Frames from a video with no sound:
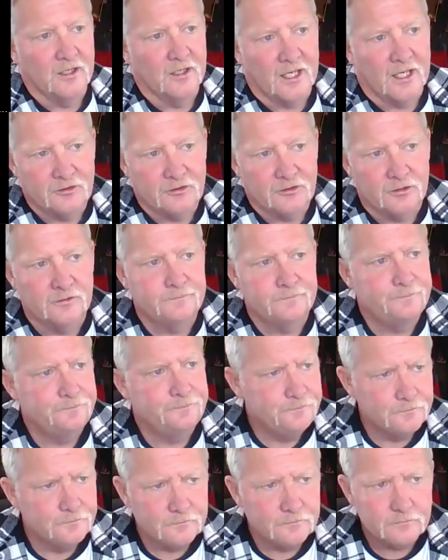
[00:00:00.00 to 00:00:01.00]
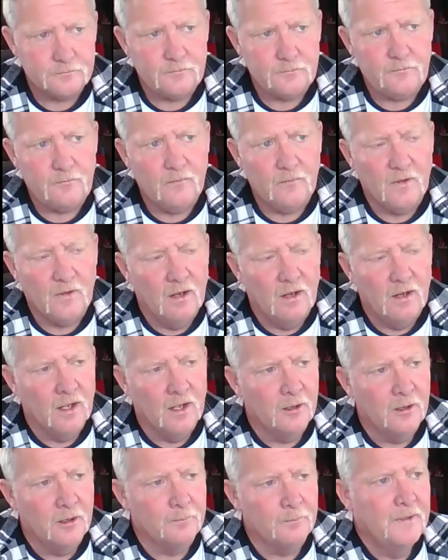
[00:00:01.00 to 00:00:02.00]
election.
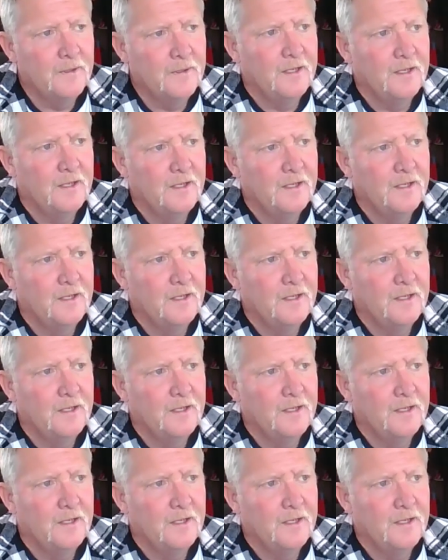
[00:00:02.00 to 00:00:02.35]
Um,